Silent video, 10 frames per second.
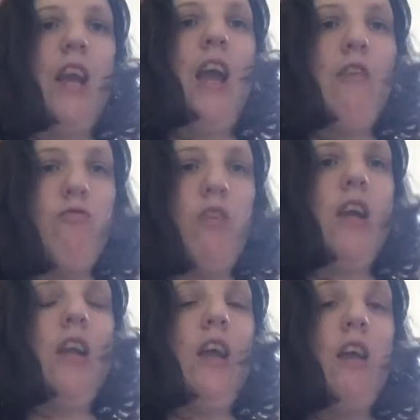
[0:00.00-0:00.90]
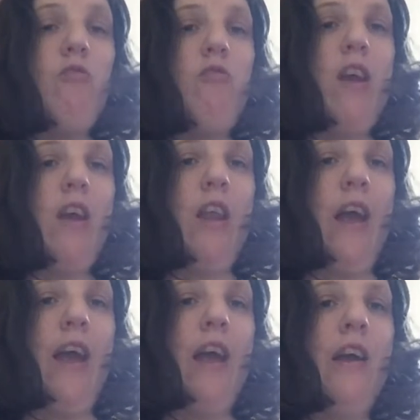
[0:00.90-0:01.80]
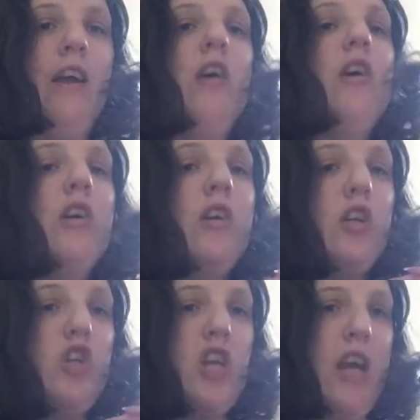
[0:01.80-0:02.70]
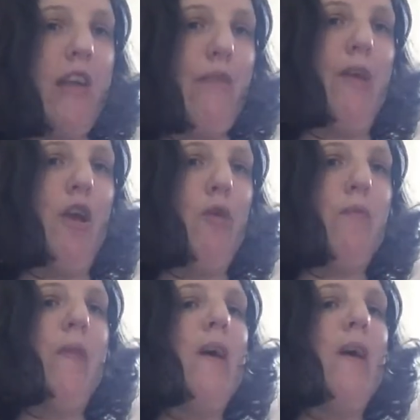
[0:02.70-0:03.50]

it really, really cheers me up and